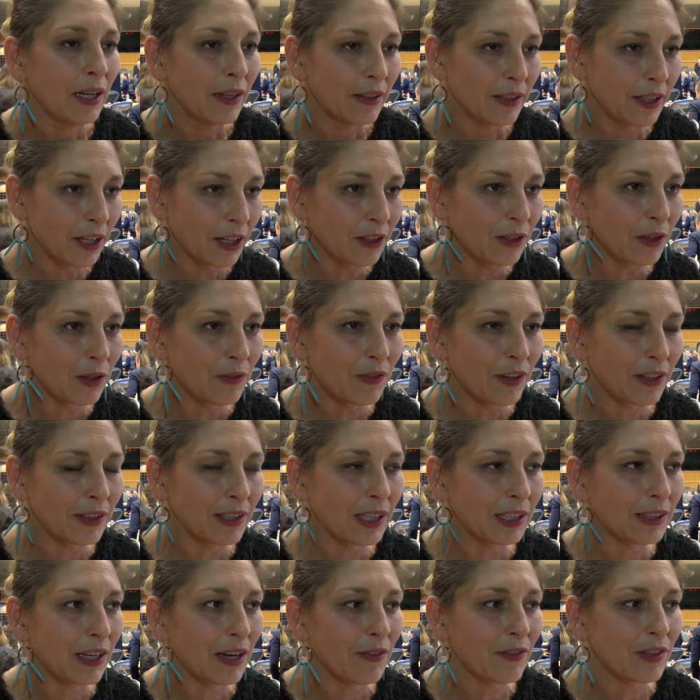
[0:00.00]
The other one
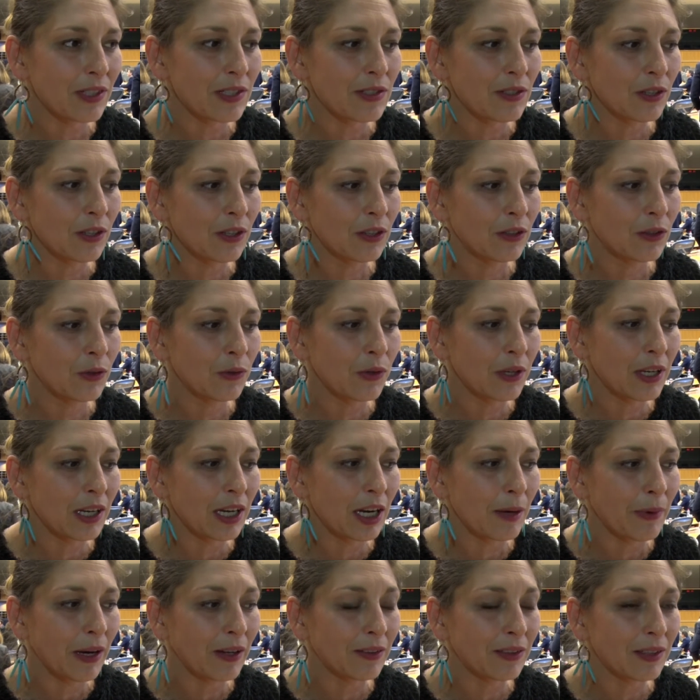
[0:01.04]
that I was talking
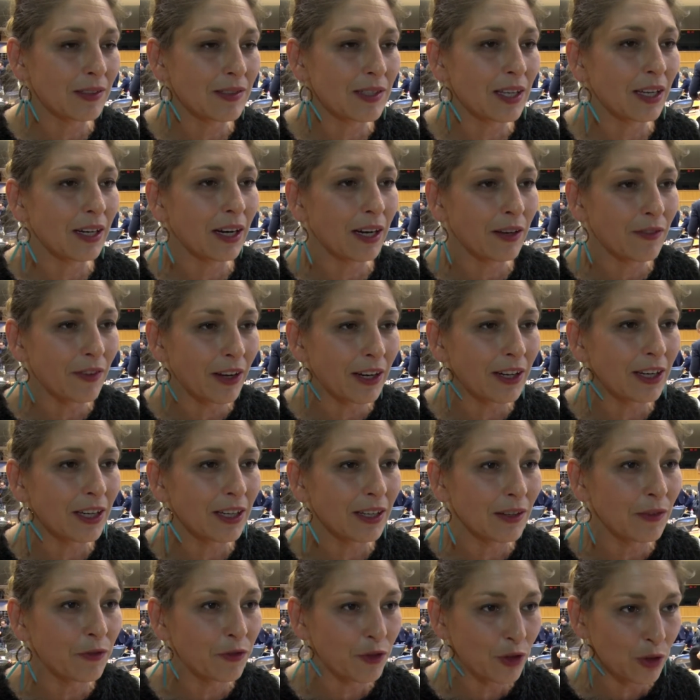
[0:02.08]
about is there are
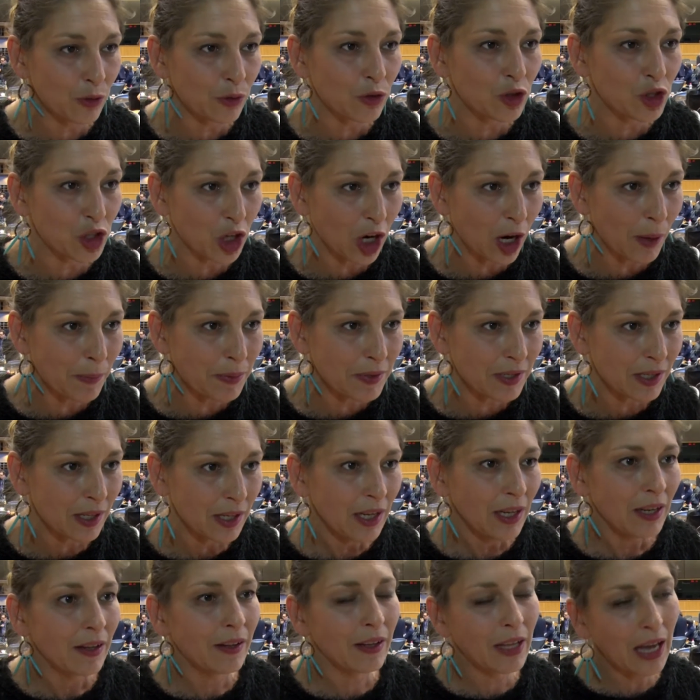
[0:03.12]
very few jobs.
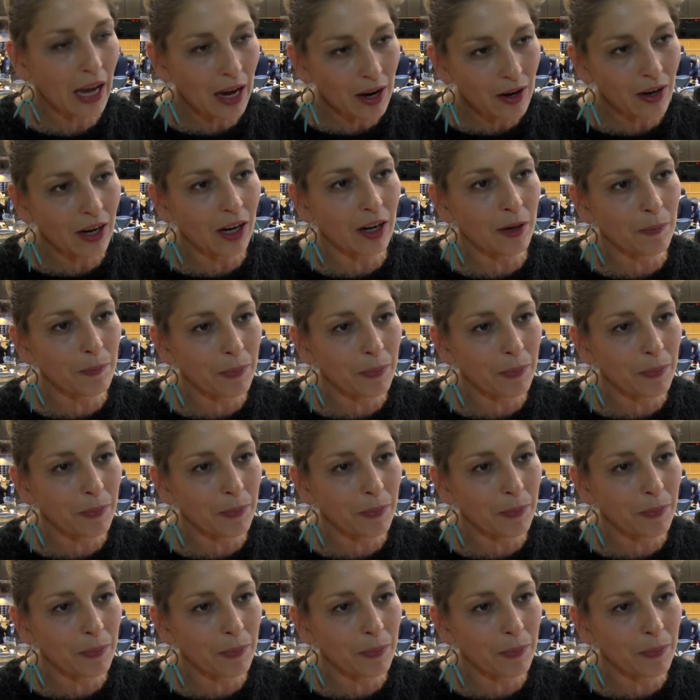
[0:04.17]
Now our